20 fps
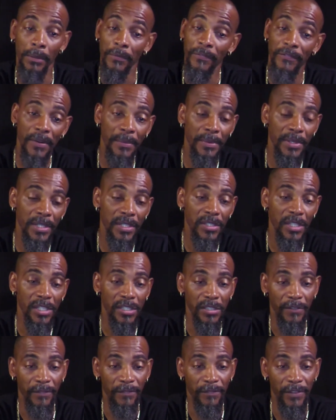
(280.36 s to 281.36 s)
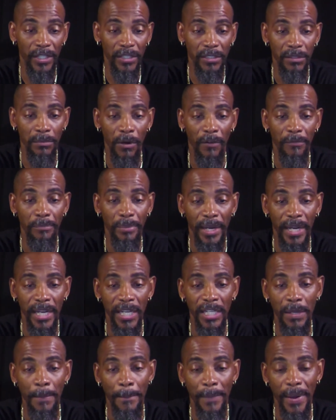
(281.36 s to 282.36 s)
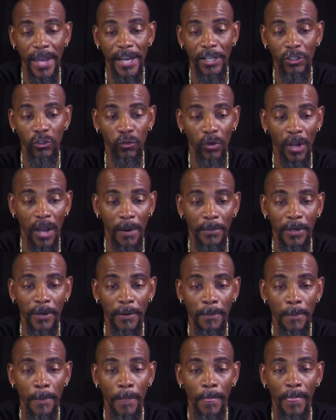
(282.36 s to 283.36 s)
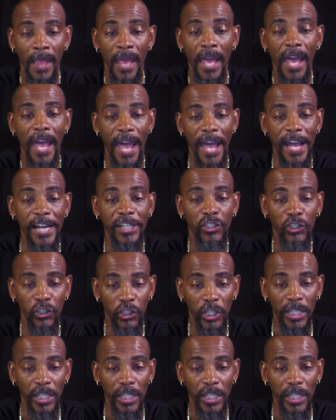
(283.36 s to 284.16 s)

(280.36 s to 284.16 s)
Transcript: feminist is a victim of pain and past trauma, as